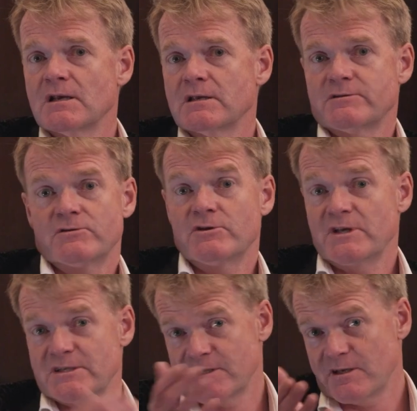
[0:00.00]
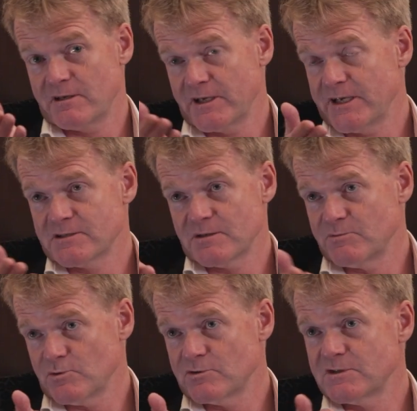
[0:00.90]
you know, let's say again
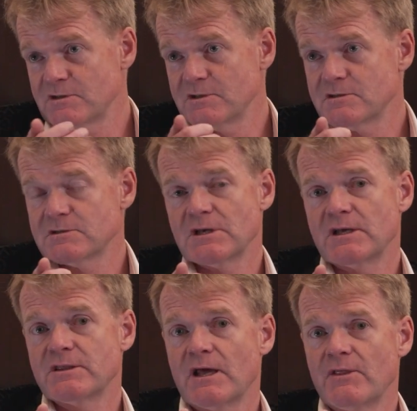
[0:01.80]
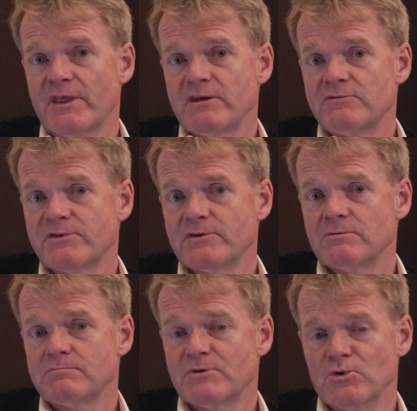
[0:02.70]
someone's watching this and they feel
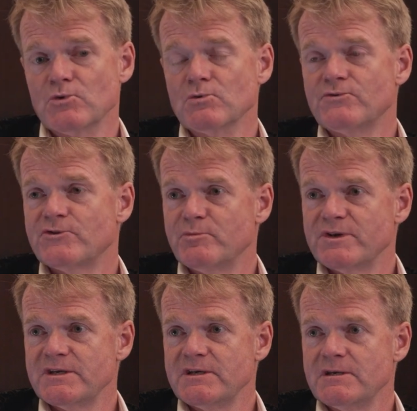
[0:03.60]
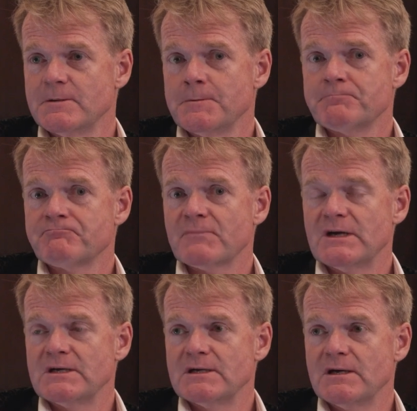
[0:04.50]
called to be
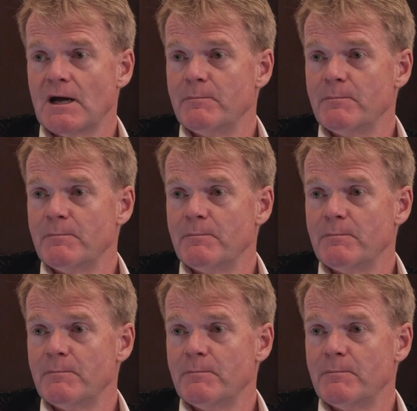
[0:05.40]
a